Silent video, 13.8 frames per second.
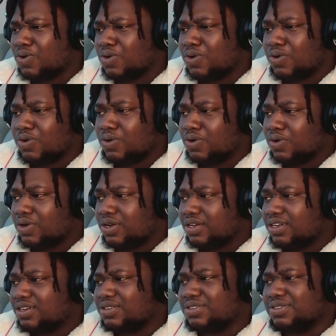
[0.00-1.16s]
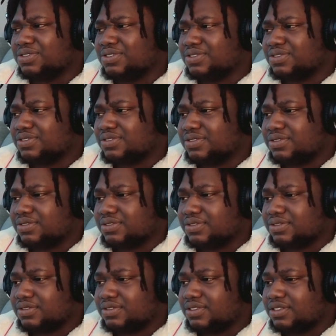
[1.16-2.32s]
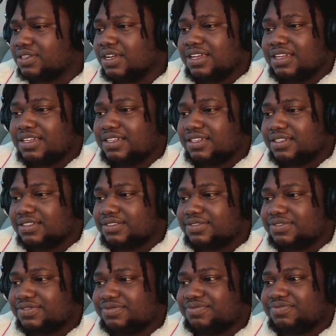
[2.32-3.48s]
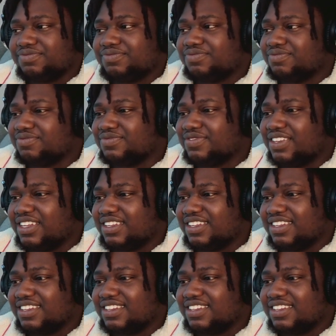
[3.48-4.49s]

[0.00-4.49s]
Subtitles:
Okriashvili on the turn has the shot. And the second shot, huge deflection on it.